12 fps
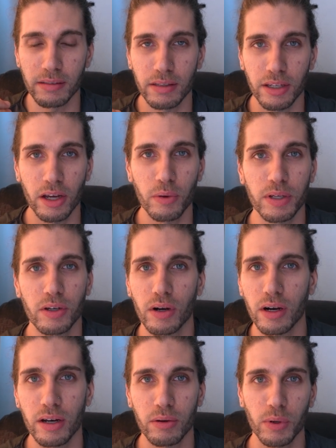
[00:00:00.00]
You know, when
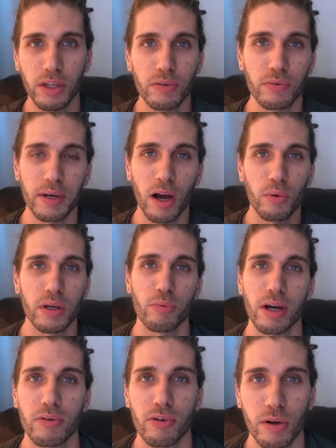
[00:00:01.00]
you're on, when you've been holding your
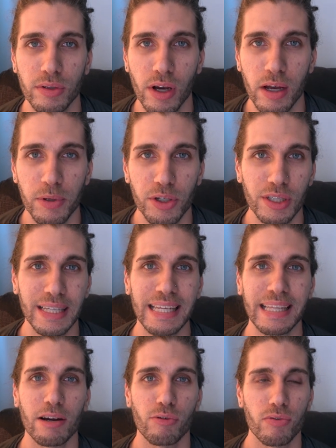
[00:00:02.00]
breath for a long time, you just
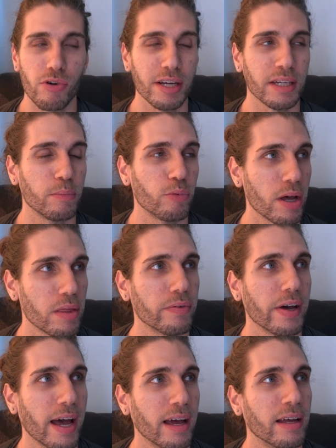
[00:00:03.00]
need that refreshing breath of
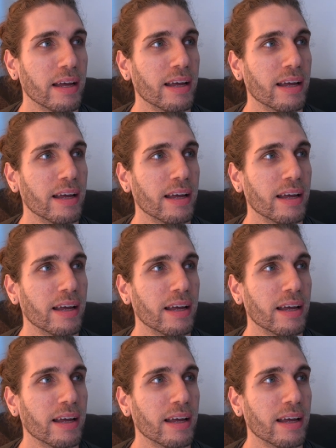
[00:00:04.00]
air.